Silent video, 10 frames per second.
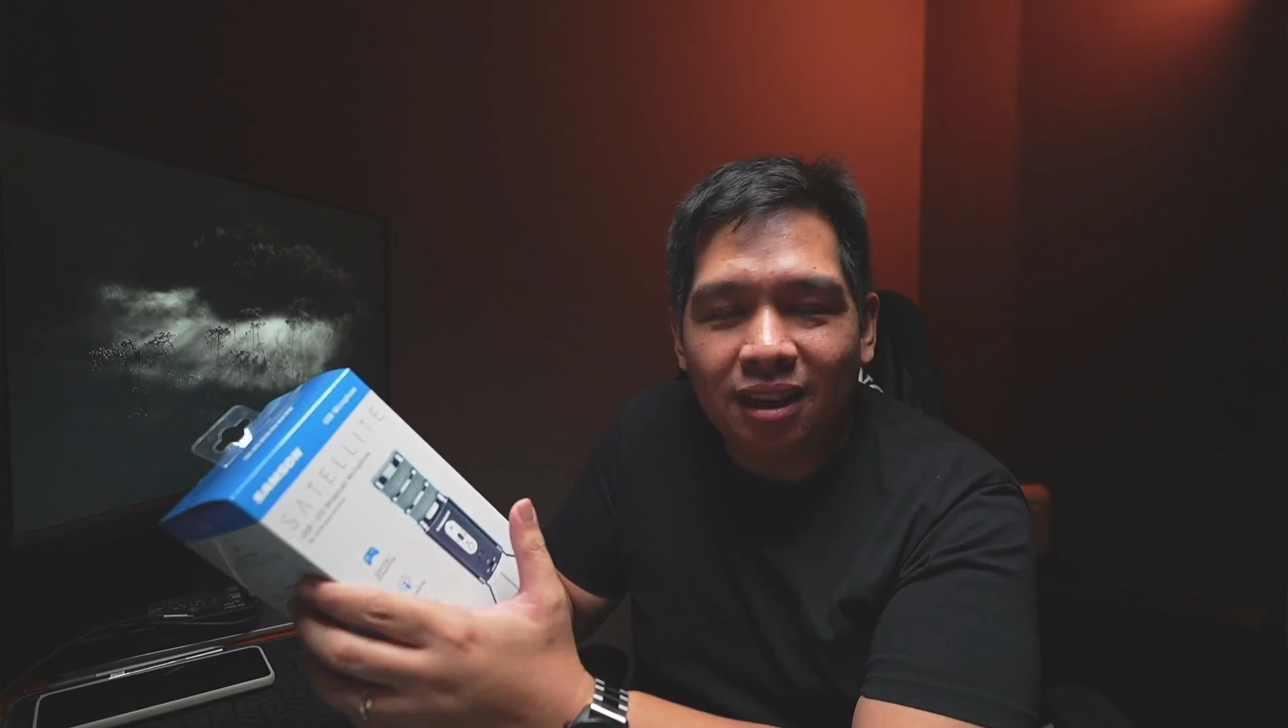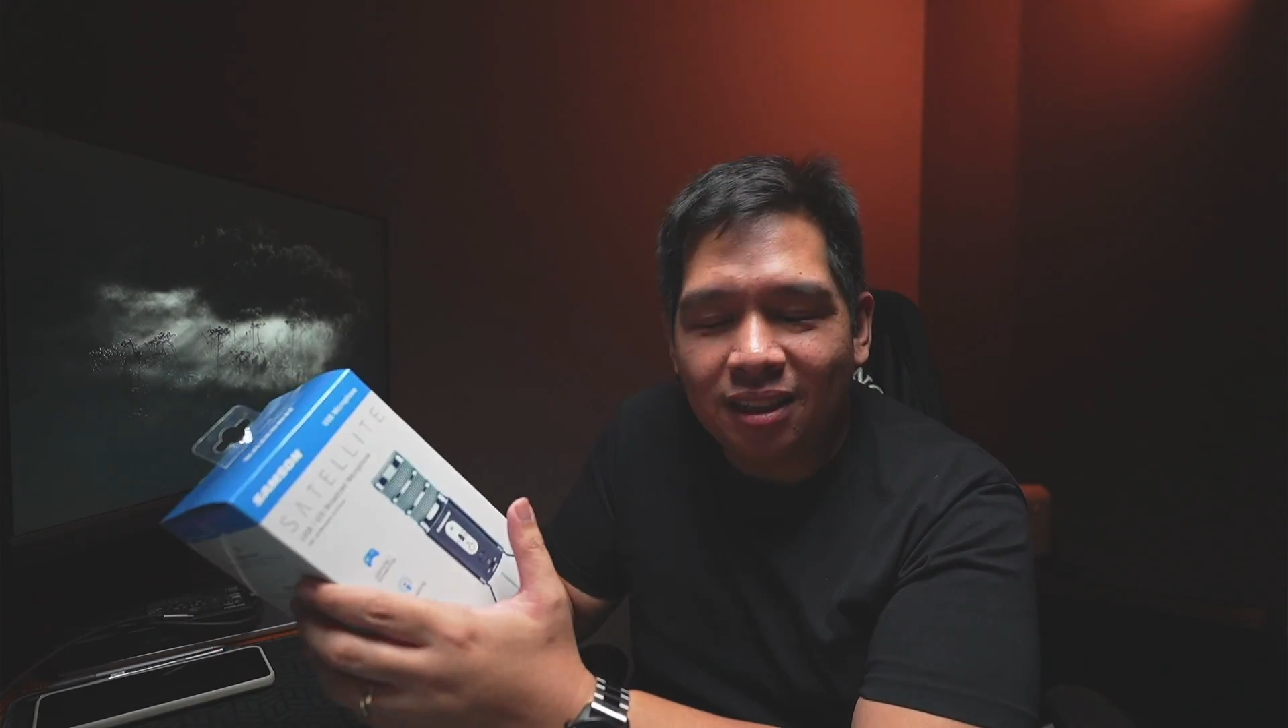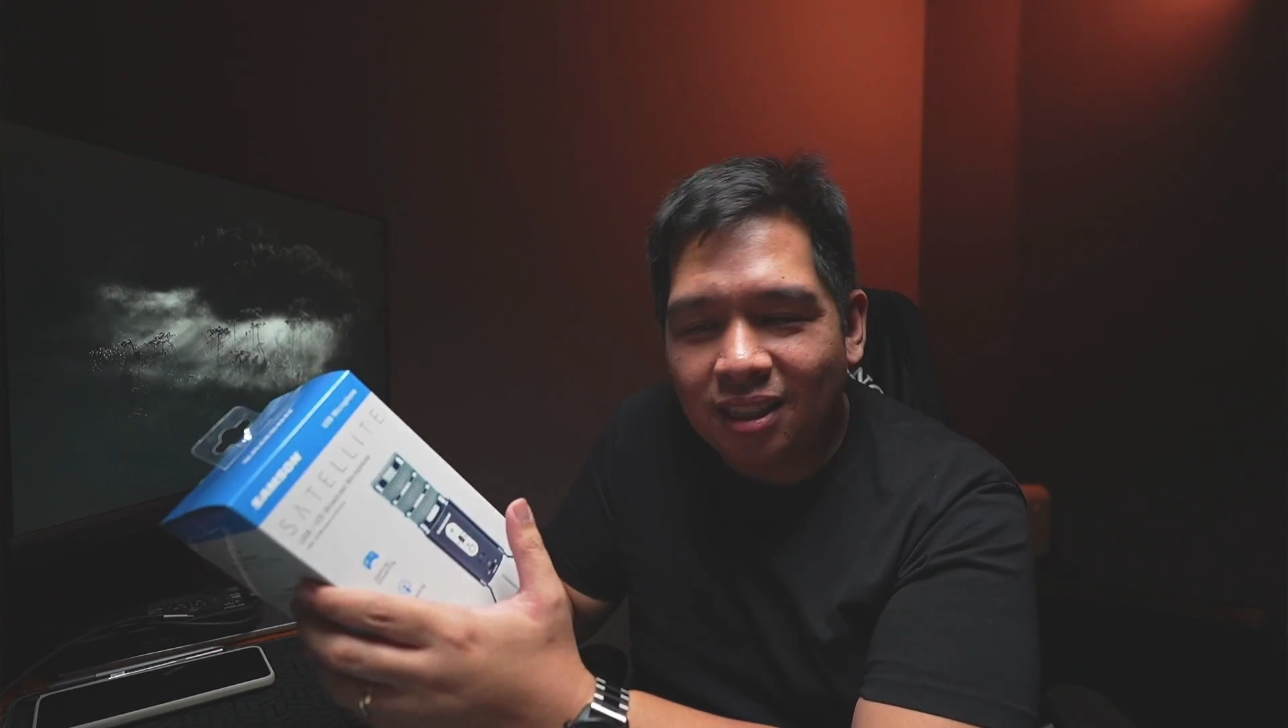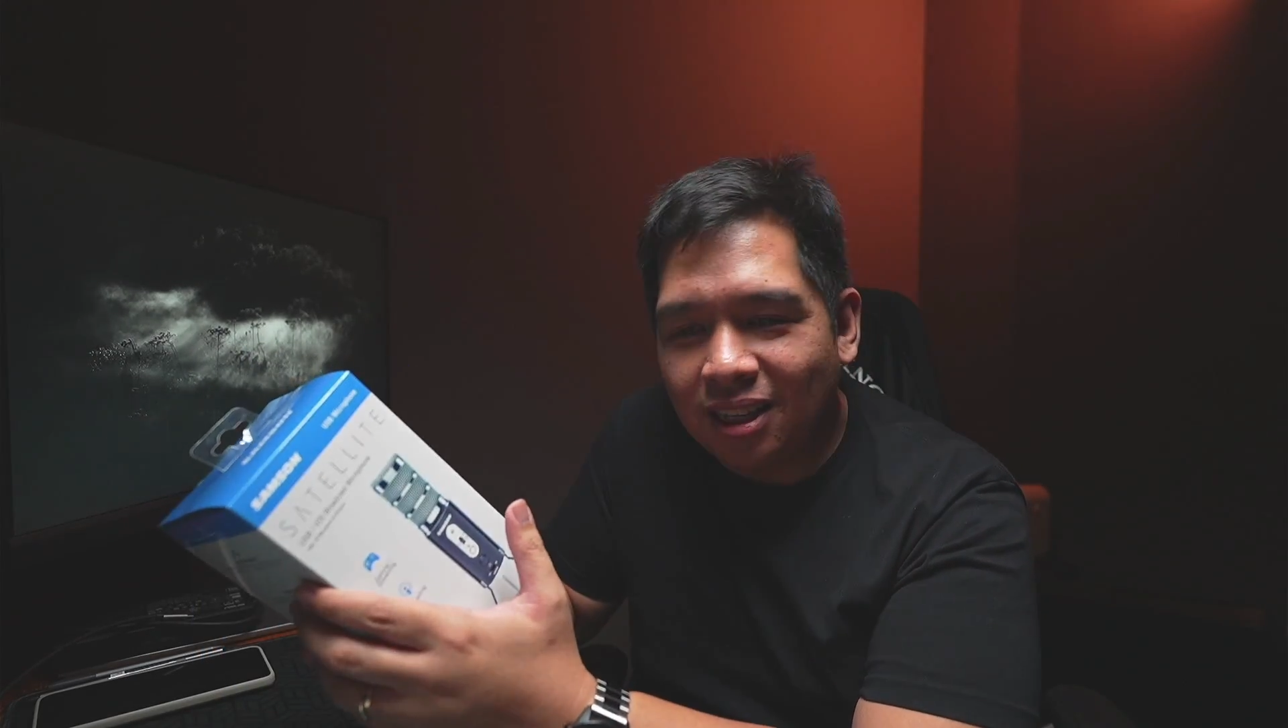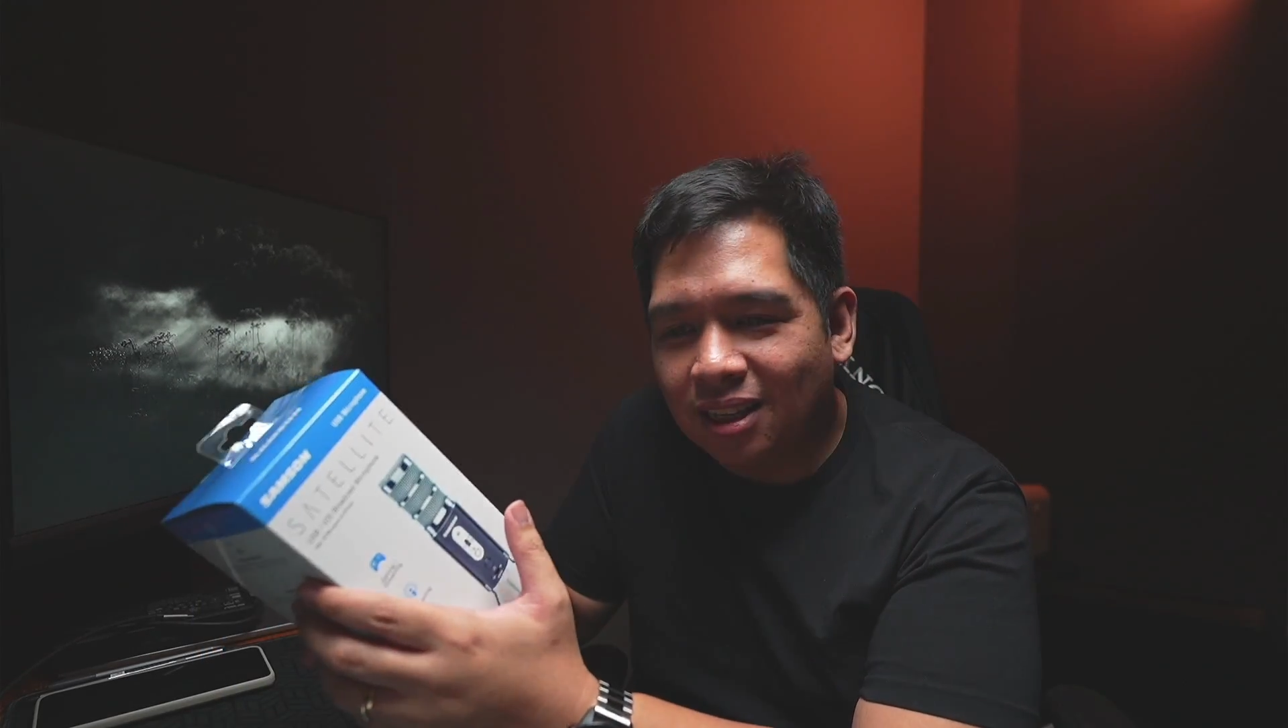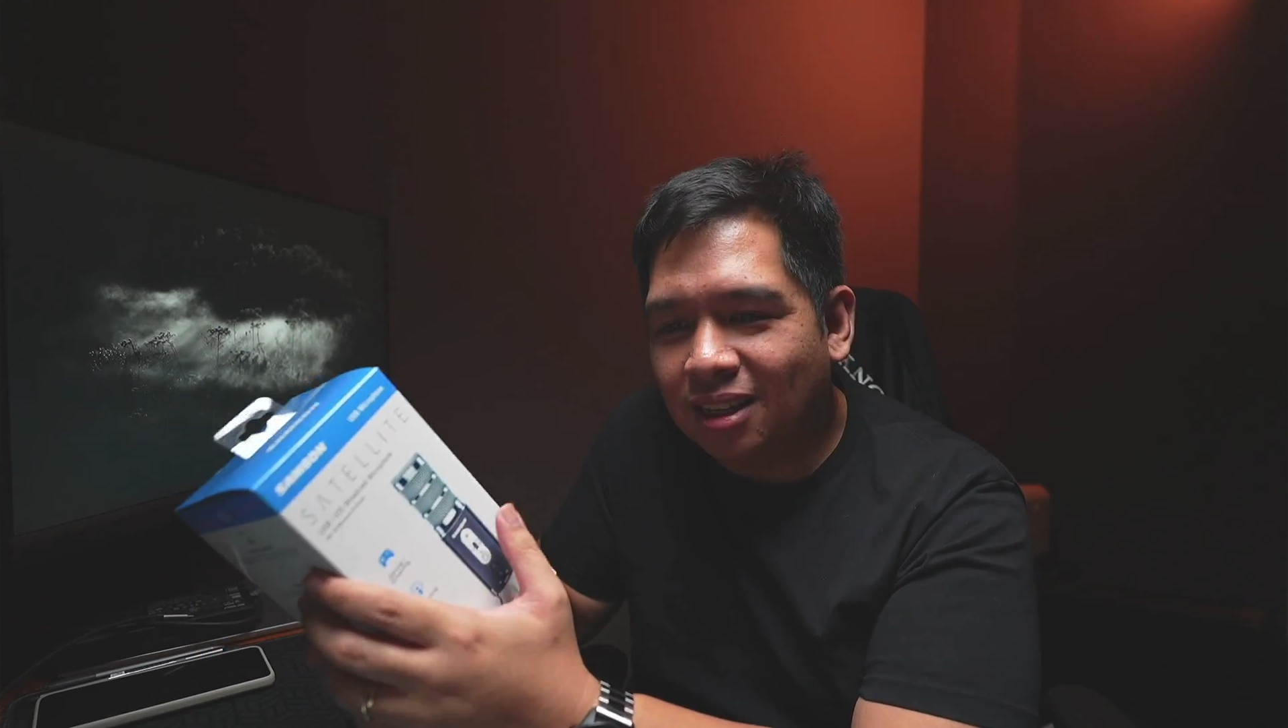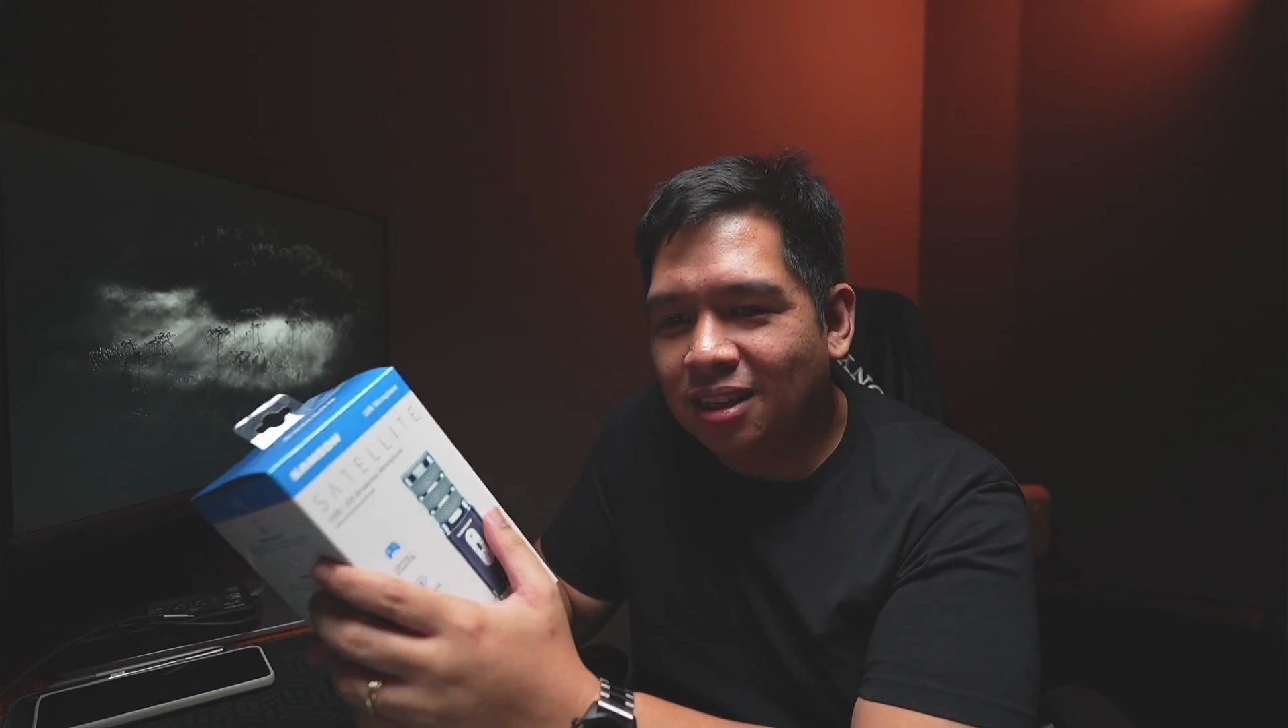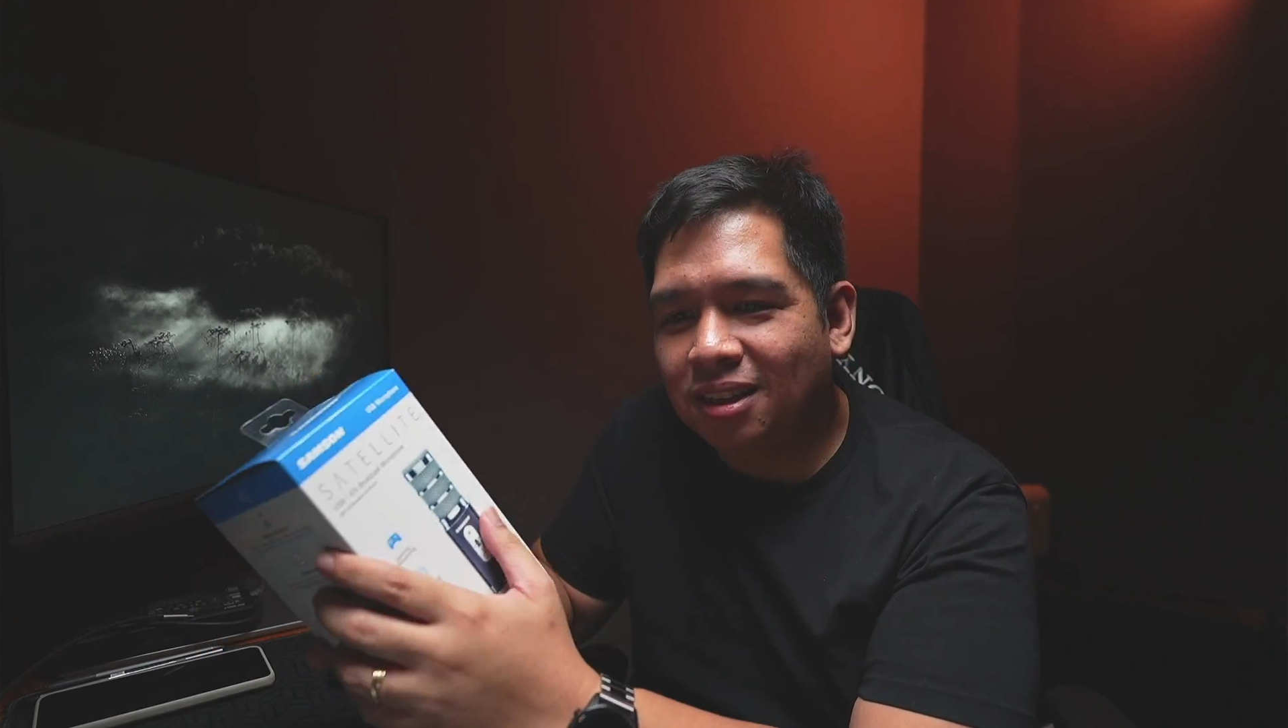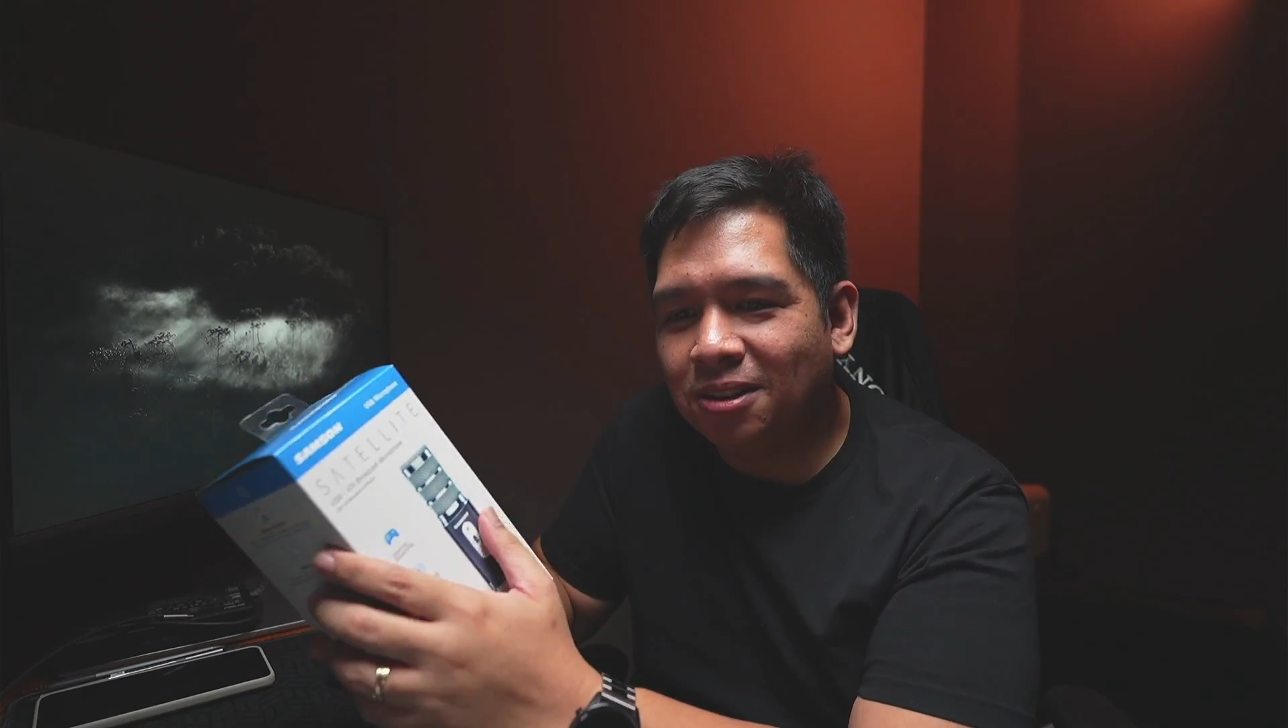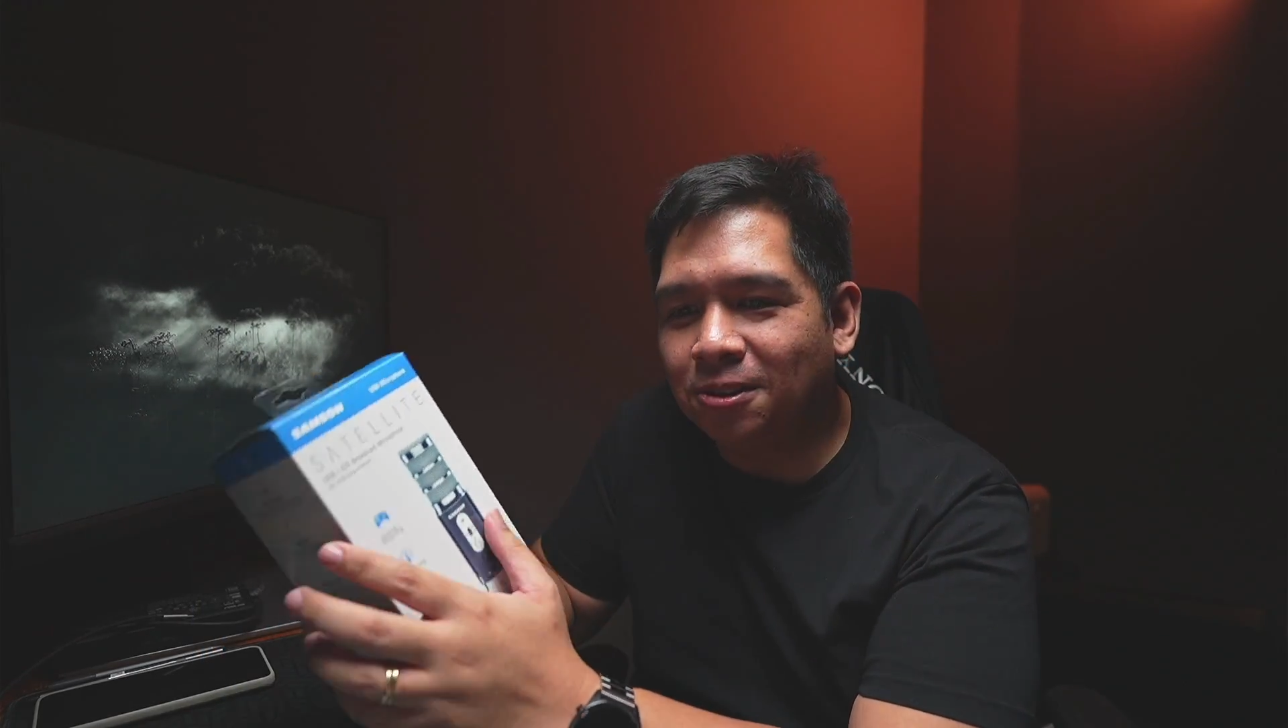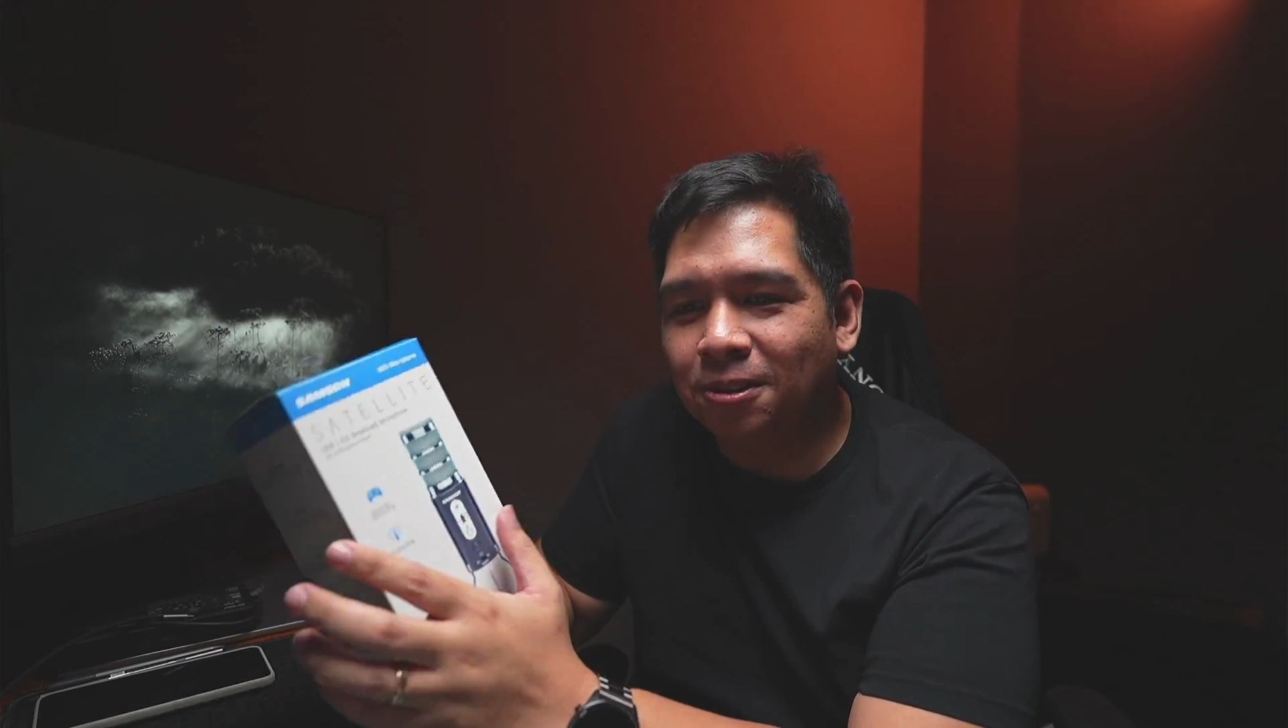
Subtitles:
I think,